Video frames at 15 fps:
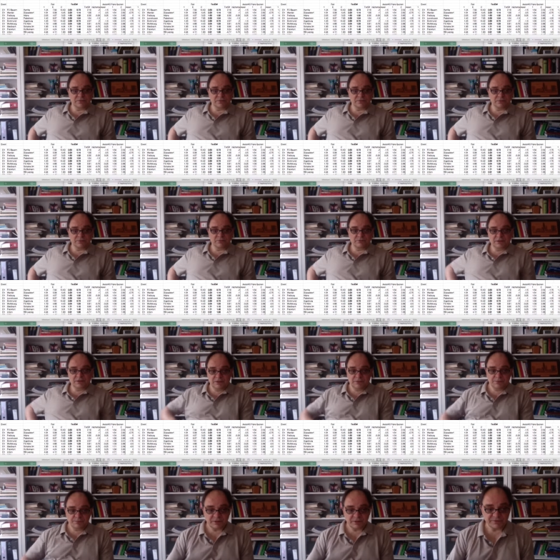really a
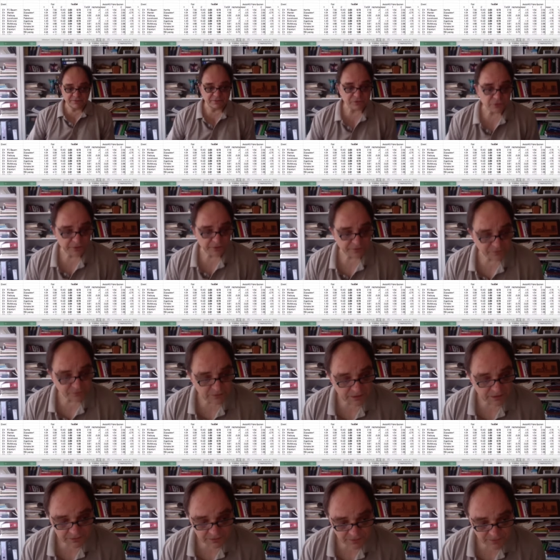pleasant choice, right?
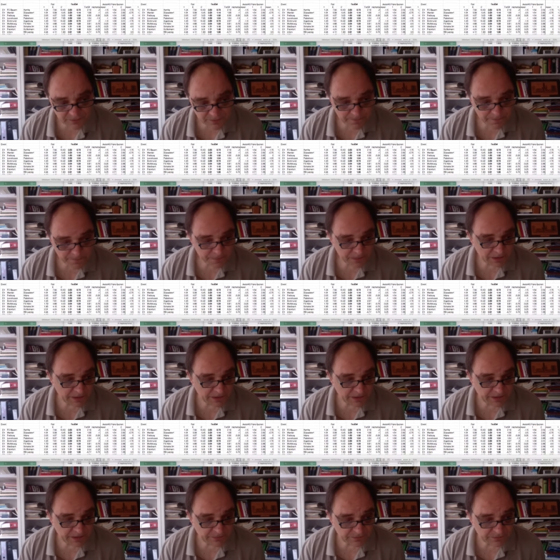
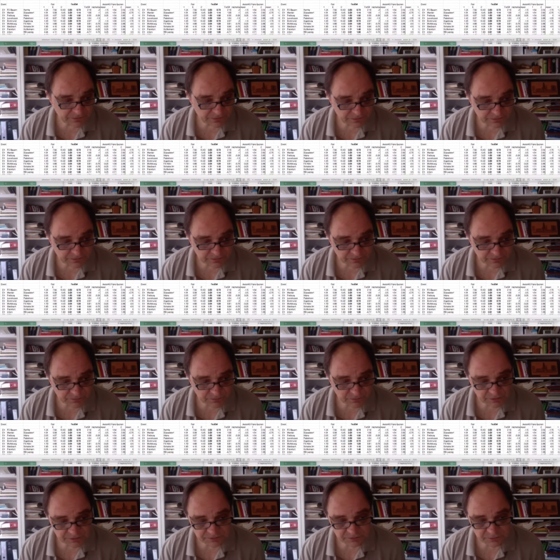And so
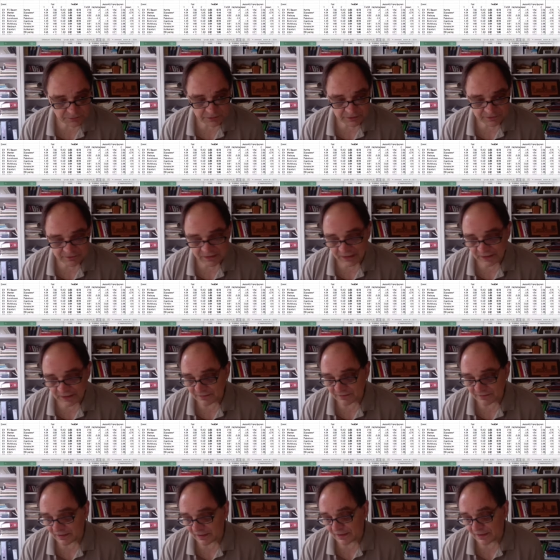as soon as the line